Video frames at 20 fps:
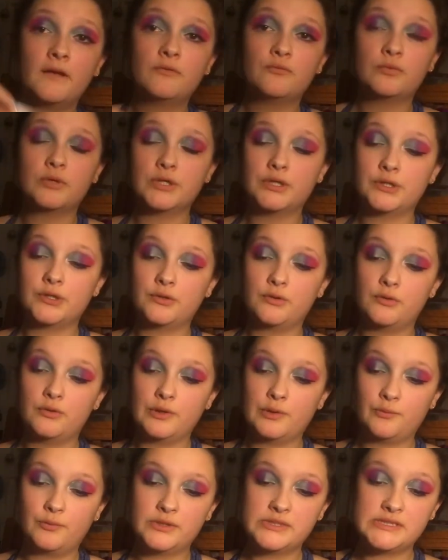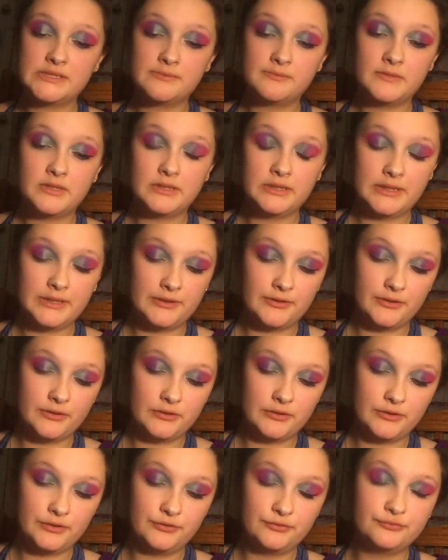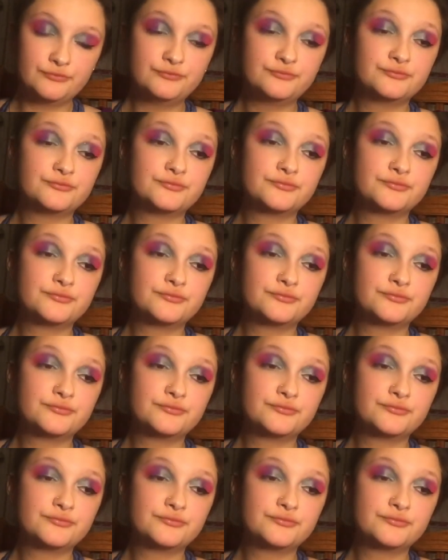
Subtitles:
we're gonna go in with some glitter glue.